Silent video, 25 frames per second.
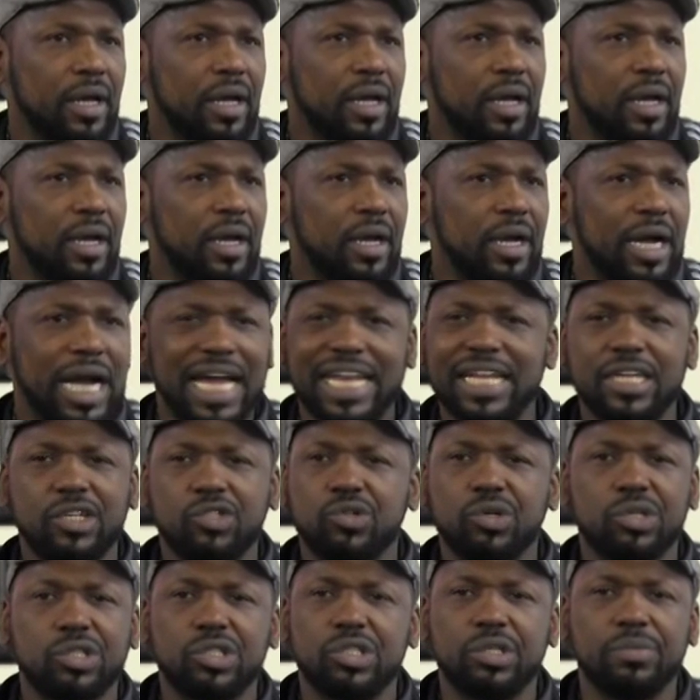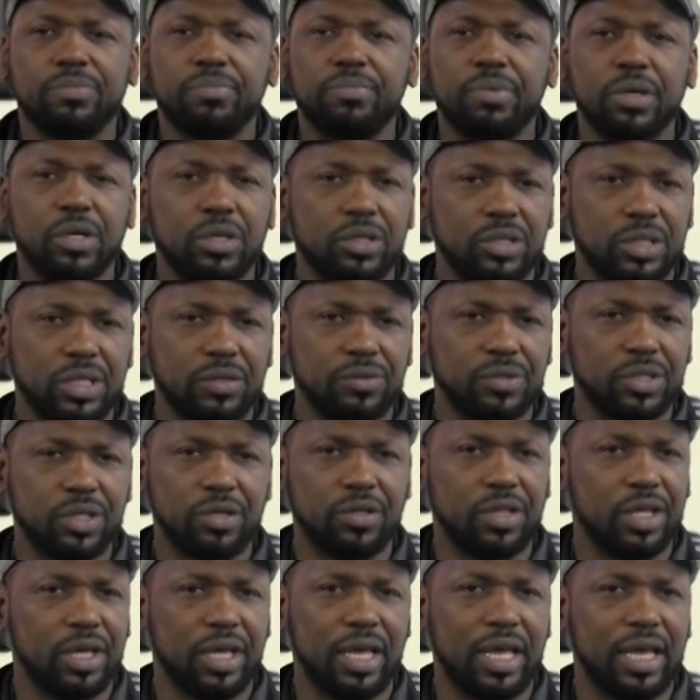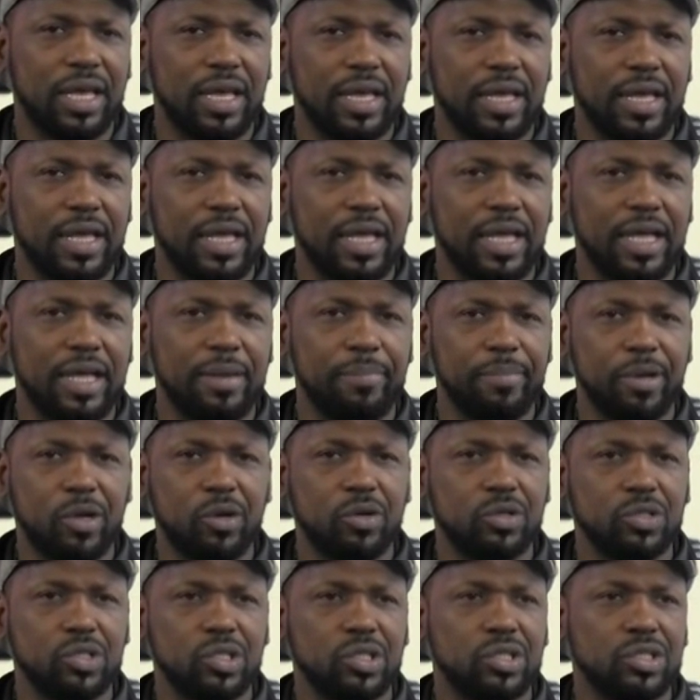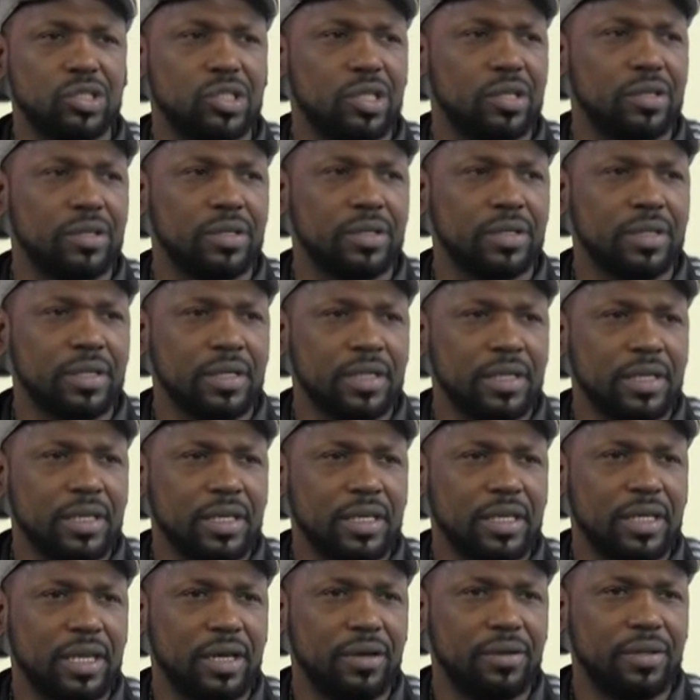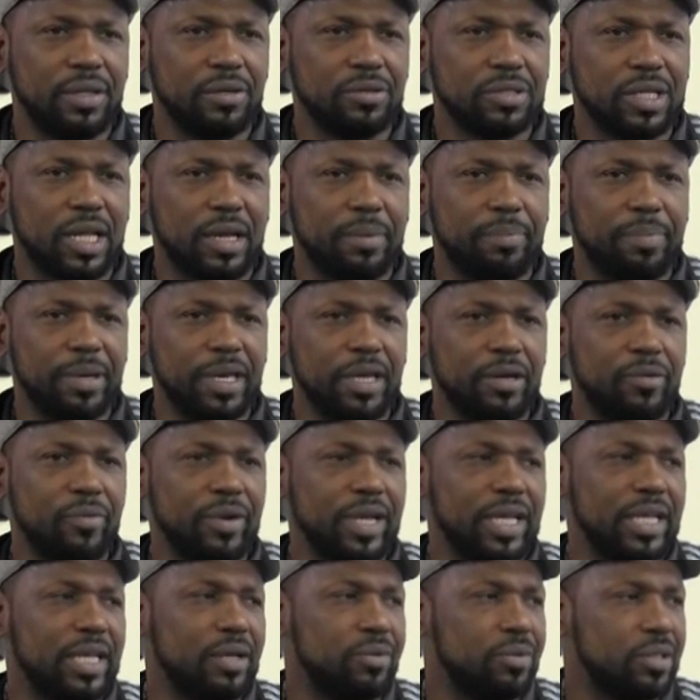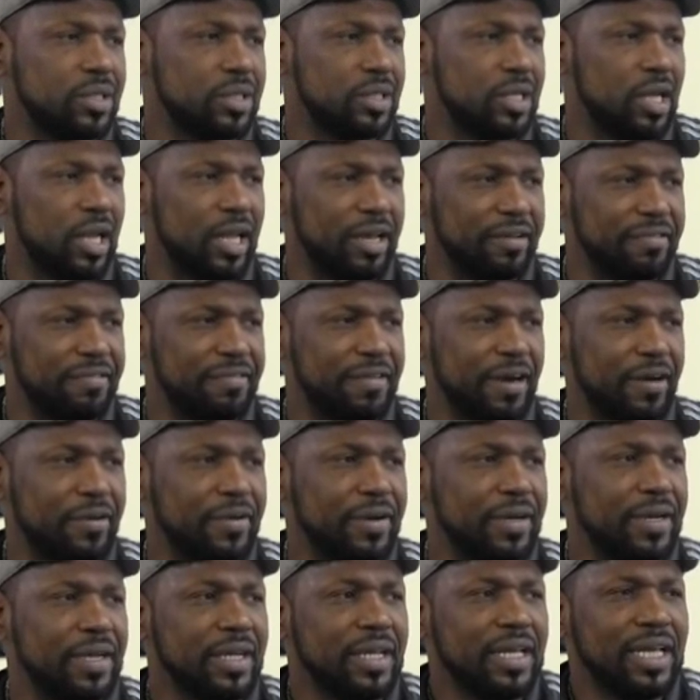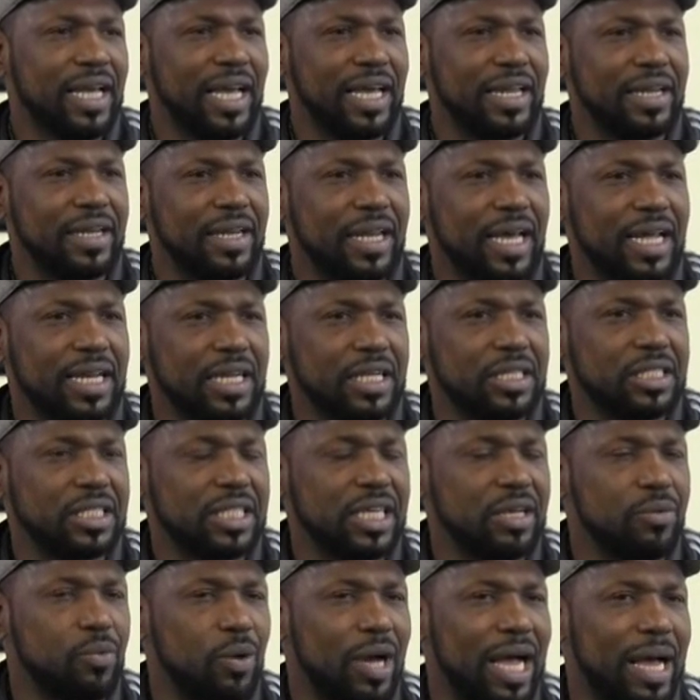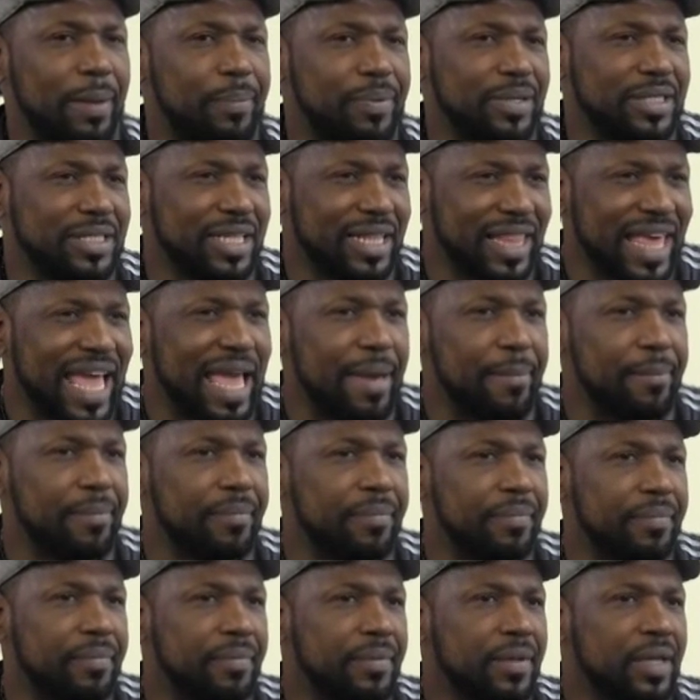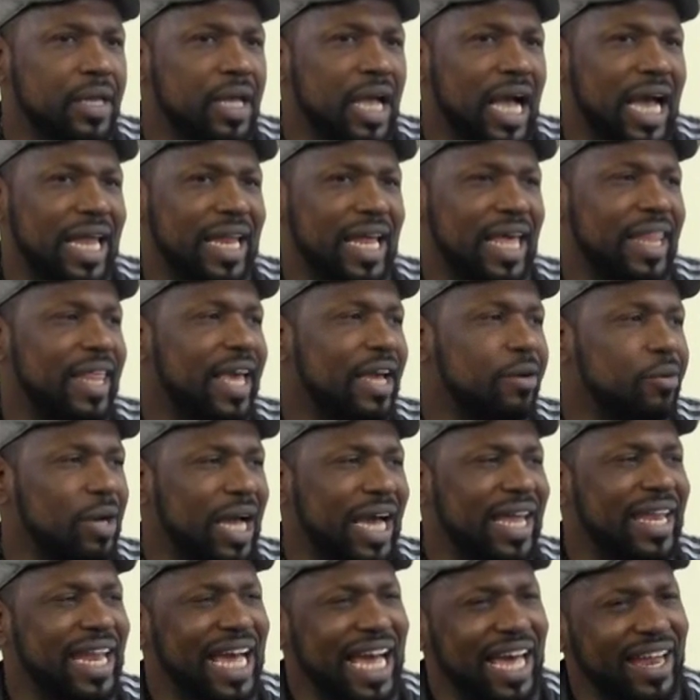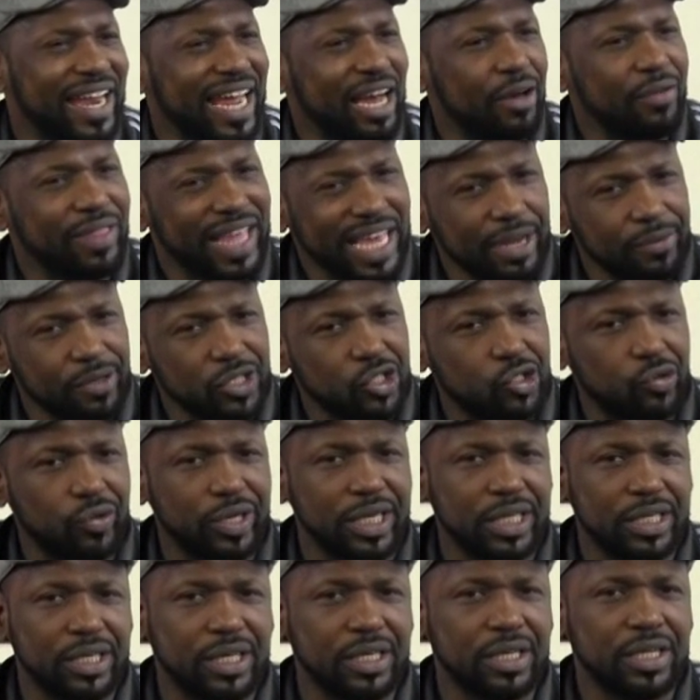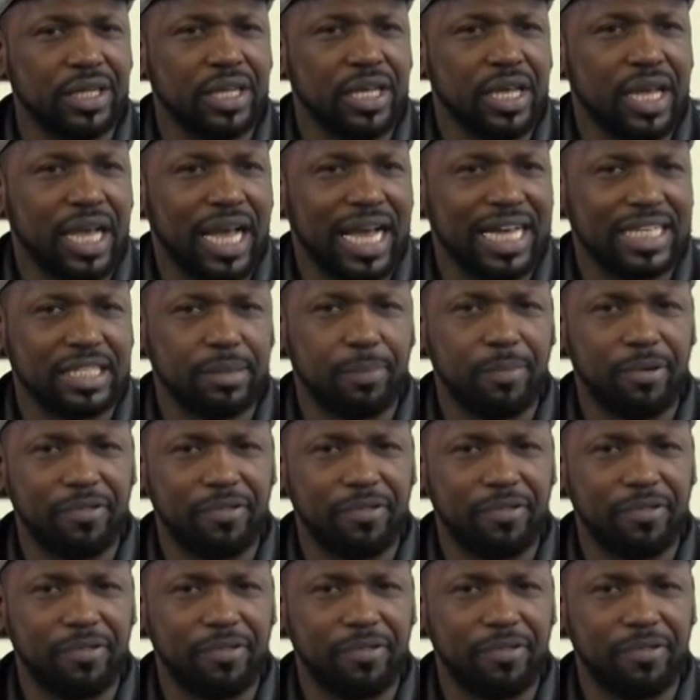I didn't trust them, because there was other, my cousins, and you know, there was like Peter Reid, there was Clive Ferron, and I seen what happened to them and how they were treated as a